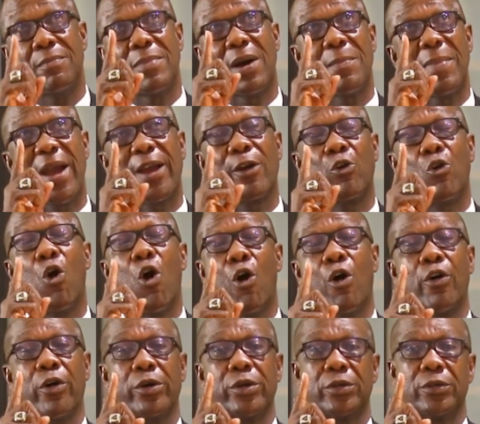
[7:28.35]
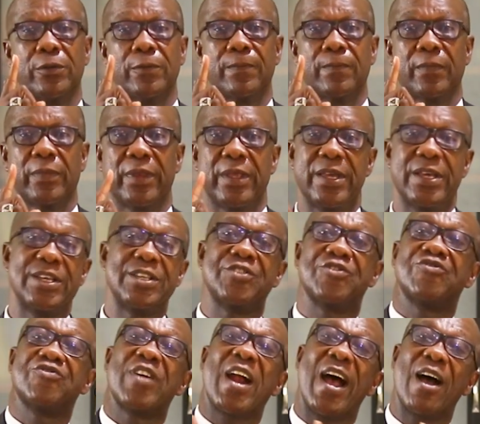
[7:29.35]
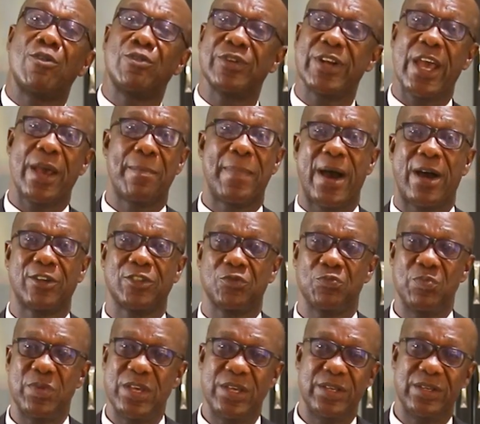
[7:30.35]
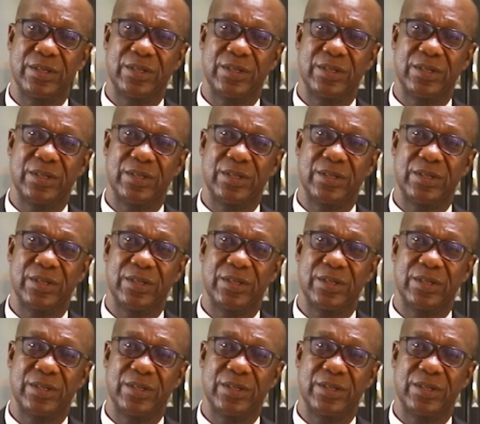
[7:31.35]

but my God is round about me.